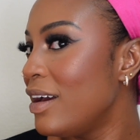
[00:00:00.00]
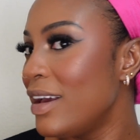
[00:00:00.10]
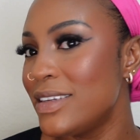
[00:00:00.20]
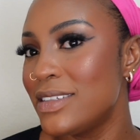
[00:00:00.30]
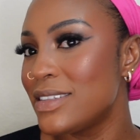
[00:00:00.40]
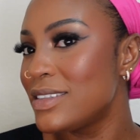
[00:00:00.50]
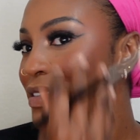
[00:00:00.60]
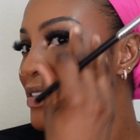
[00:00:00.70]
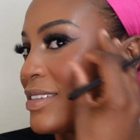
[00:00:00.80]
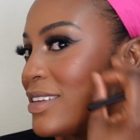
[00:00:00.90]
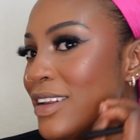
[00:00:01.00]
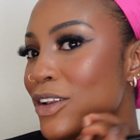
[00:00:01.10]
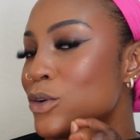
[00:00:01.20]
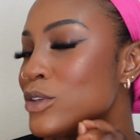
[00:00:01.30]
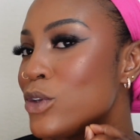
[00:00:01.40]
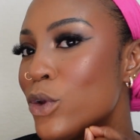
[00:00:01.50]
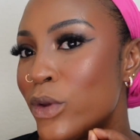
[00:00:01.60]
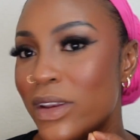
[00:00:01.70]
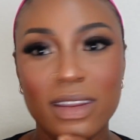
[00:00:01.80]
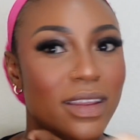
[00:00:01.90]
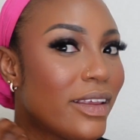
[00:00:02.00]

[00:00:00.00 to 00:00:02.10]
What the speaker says: it just looks good.